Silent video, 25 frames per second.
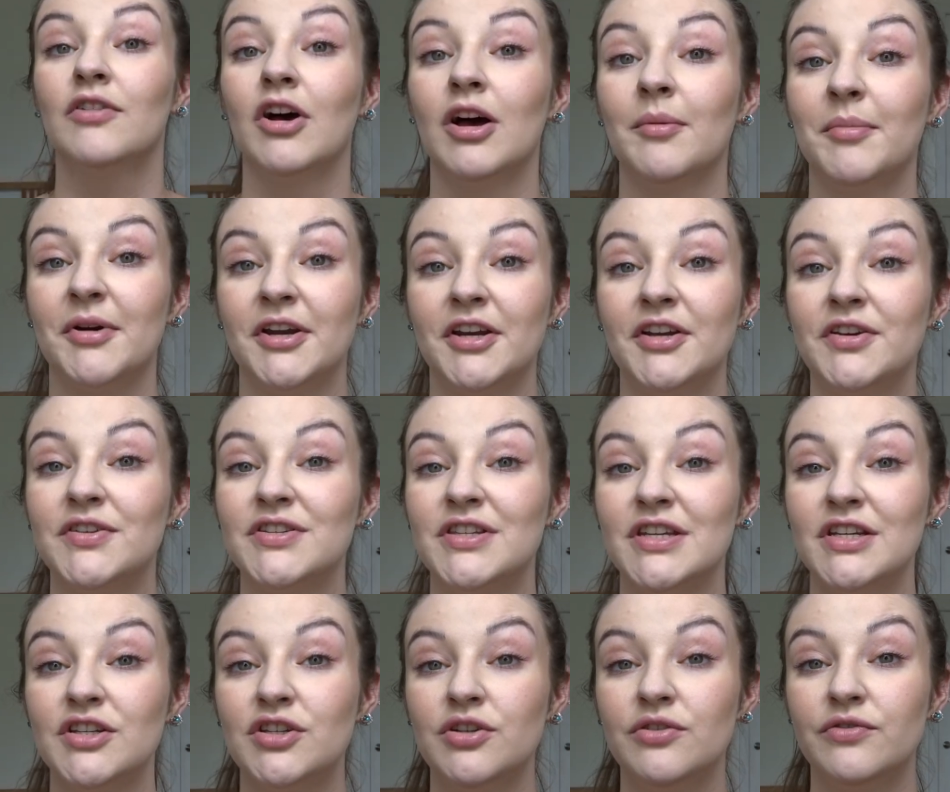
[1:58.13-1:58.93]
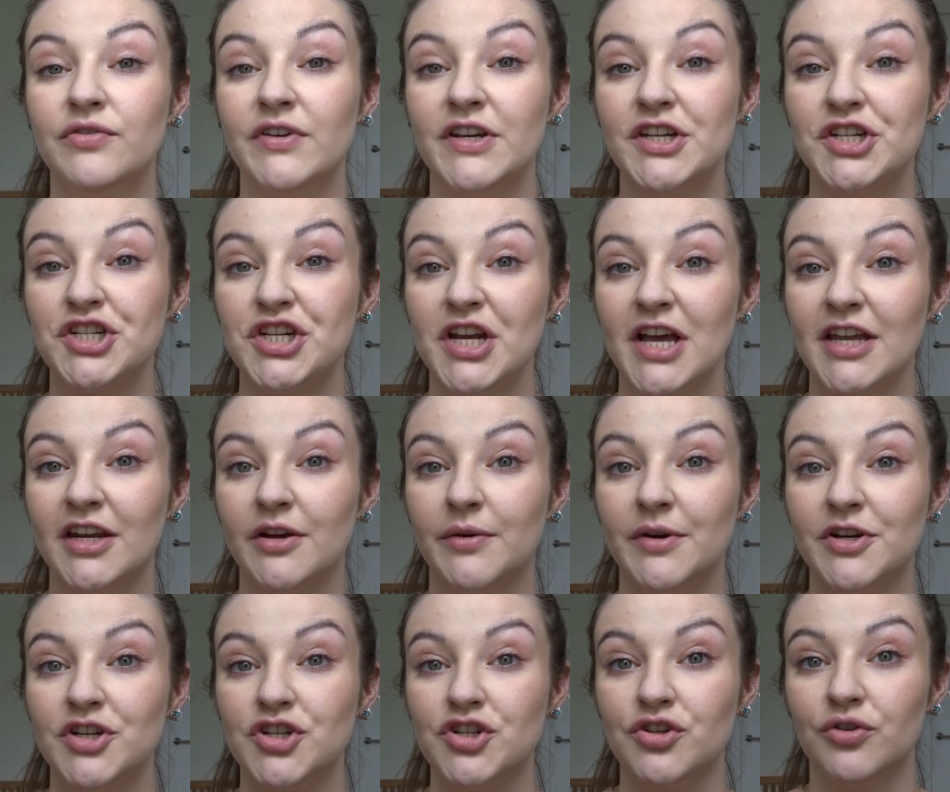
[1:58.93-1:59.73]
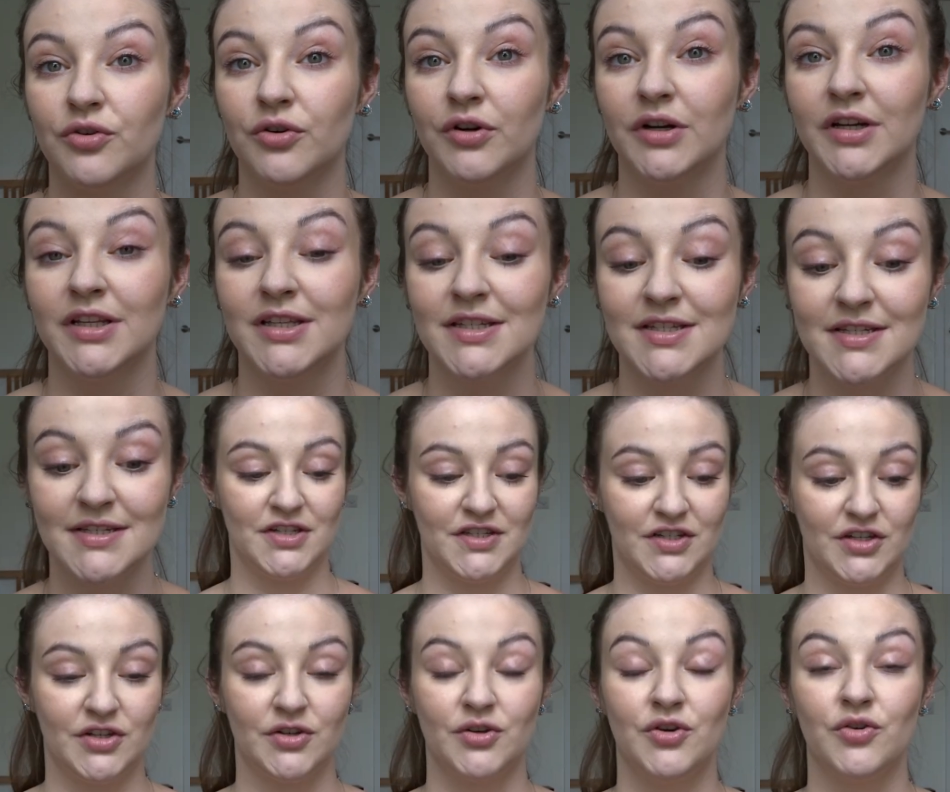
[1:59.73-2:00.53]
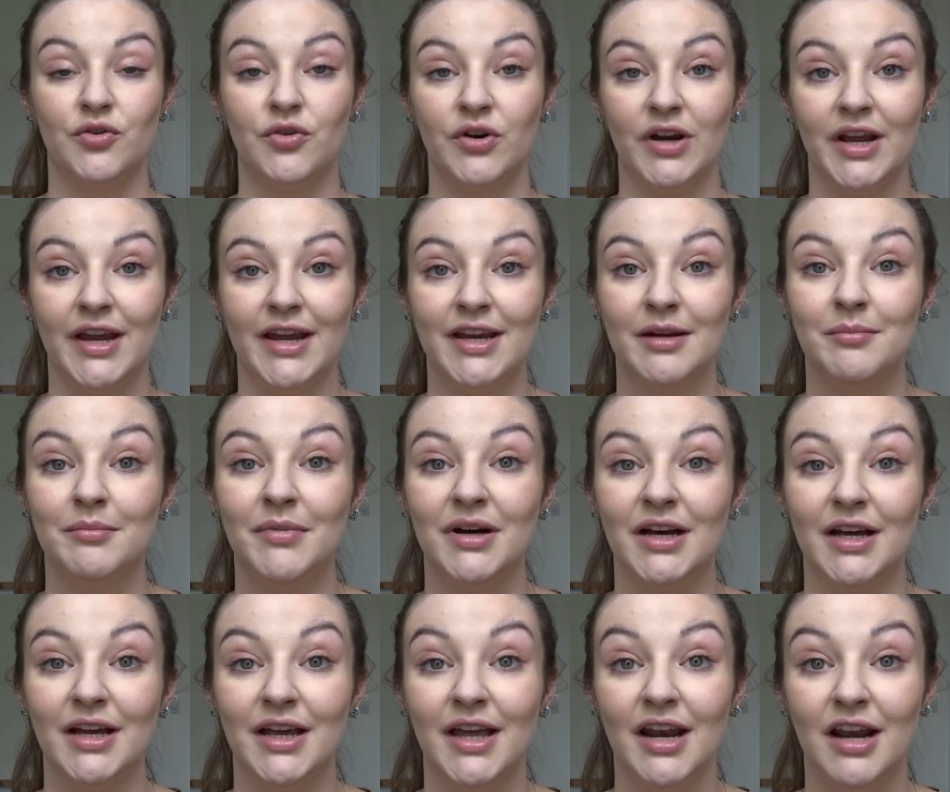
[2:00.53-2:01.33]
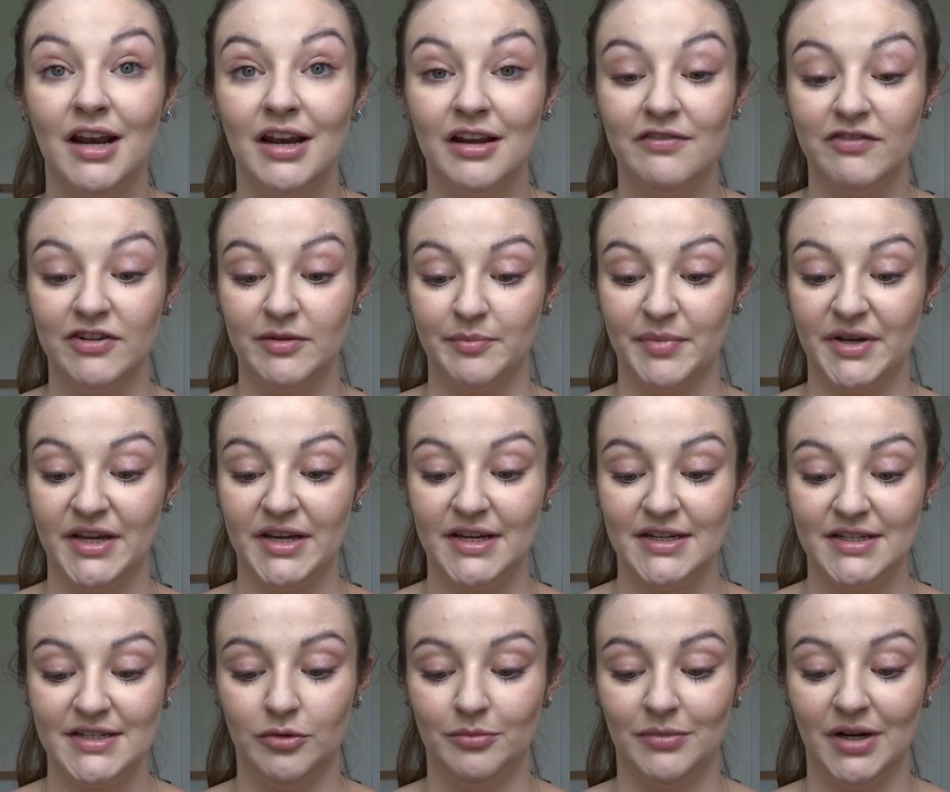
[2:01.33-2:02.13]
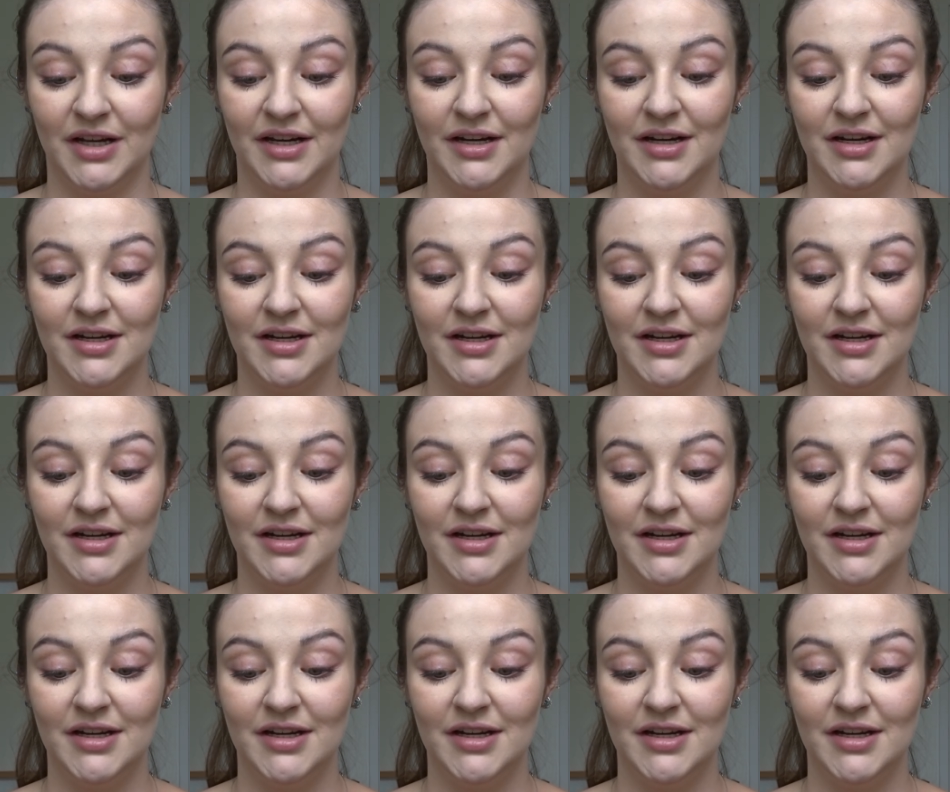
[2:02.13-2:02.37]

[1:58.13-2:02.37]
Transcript: Right, I'm gonna use the Too Faced Shadow Insurance to create my lovely base on my